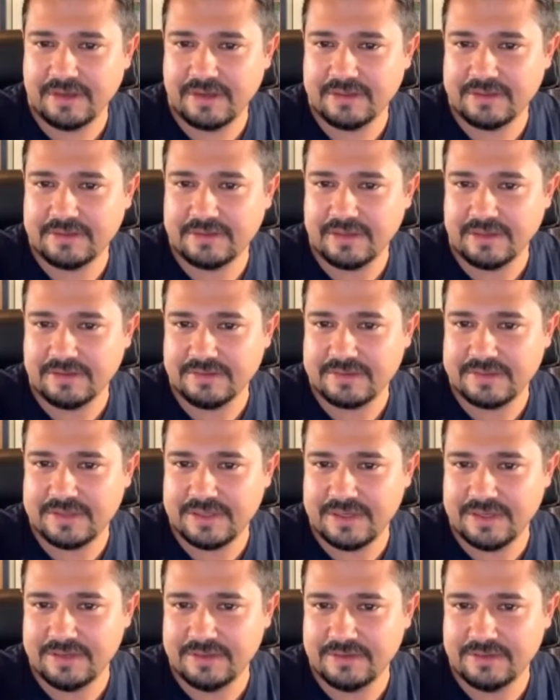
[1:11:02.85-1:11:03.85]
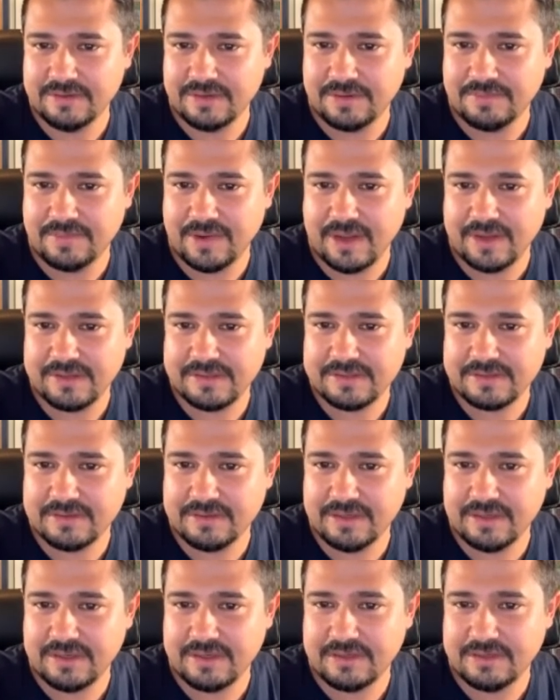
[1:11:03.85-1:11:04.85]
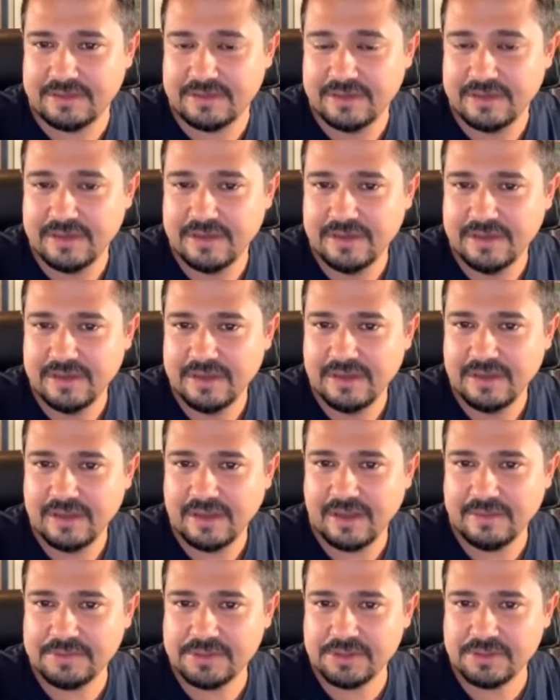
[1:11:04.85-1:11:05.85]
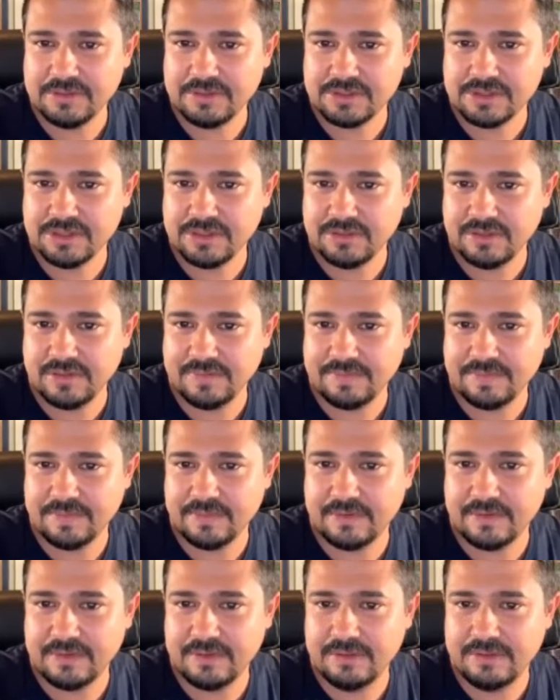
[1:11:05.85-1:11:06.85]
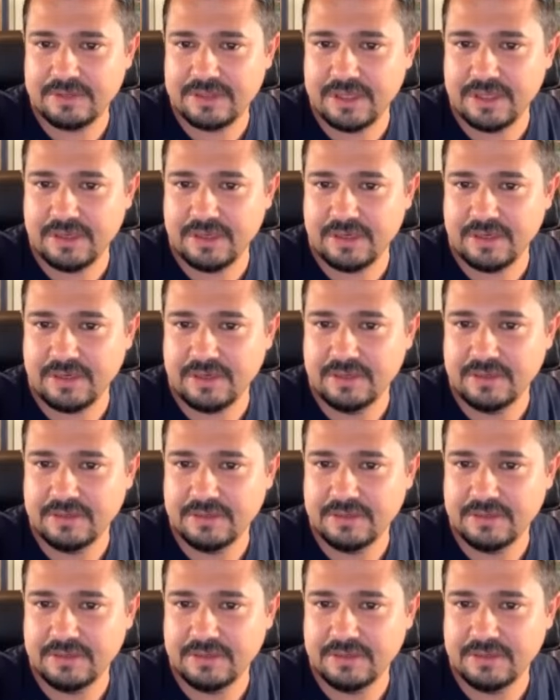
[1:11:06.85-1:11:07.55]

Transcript: I don't see you on my screen. I'm sure it showed up. You see her?